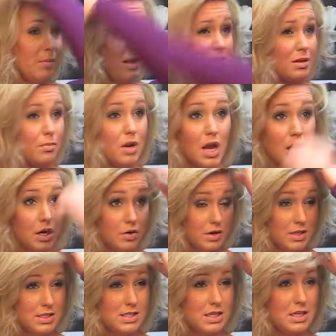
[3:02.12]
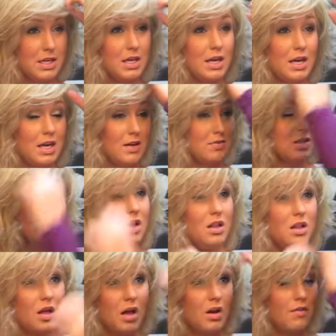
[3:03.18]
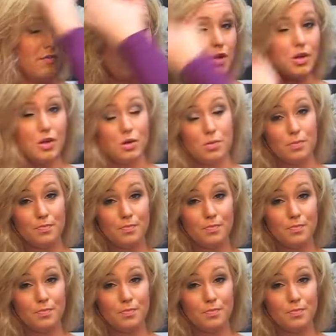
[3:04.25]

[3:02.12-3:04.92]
make them not greasy, it gives it a lot of volume.